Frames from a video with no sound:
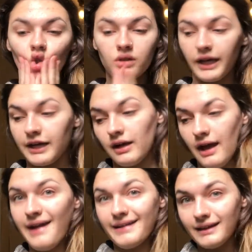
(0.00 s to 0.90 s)
Like
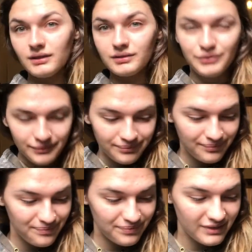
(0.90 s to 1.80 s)
any.
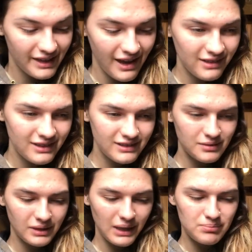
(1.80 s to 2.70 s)
They had like the
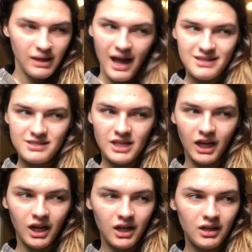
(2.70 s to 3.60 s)
like
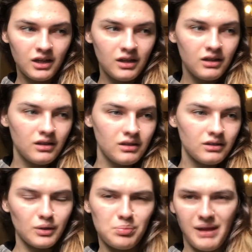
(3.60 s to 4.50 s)

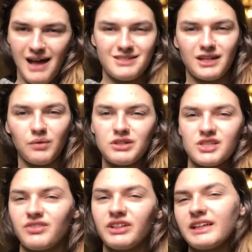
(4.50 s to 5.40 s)
little plastic ones
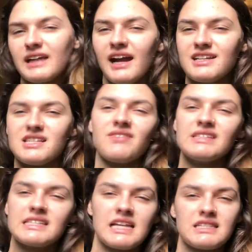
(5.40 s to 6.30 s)
for like
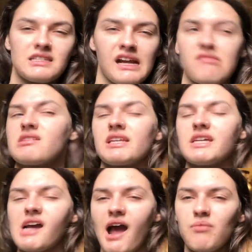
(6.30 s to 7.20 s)
97 cents that I was
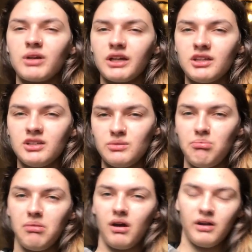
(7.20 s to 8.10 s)
like, I want to
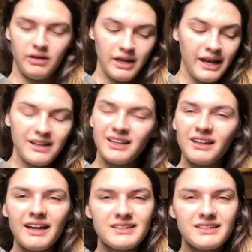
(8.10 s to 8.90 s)
keep. And I like